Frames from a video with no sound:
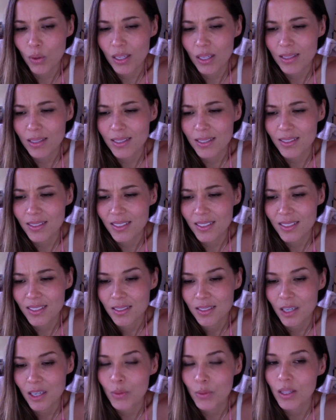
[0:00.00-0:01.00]
at least
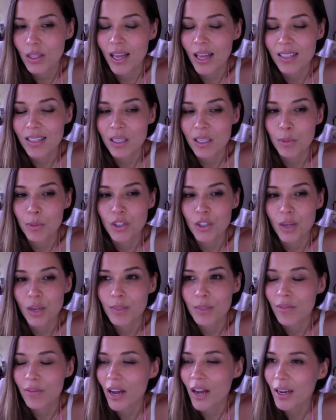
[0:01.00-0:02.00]
not with the last couple
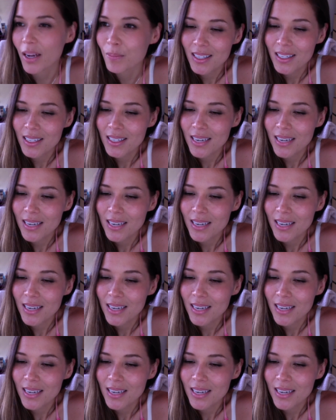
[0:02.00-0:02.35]
jobs I've had.